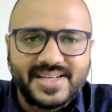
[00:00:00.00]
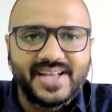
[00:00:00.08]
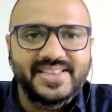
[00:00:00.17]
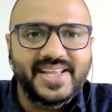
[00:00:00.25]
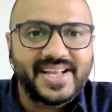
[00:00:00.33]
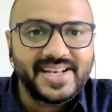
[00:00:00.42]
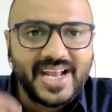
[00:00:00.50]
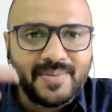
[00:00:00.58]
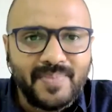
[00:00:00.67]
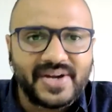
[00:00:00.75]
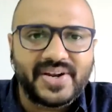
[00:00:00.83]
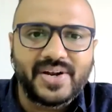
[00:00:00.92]
and they can get
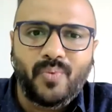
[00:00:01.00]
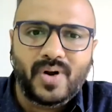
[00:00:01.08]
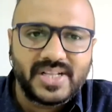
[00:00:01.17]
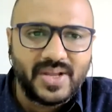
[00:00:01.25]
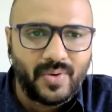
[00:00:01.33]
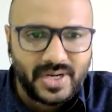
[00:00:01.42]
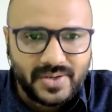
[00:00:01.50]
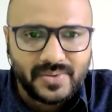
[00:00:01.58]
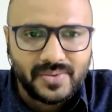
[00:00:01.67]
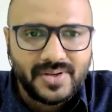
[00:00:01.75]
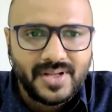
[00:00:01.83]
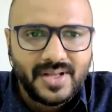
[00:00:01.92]
better at what they want to do.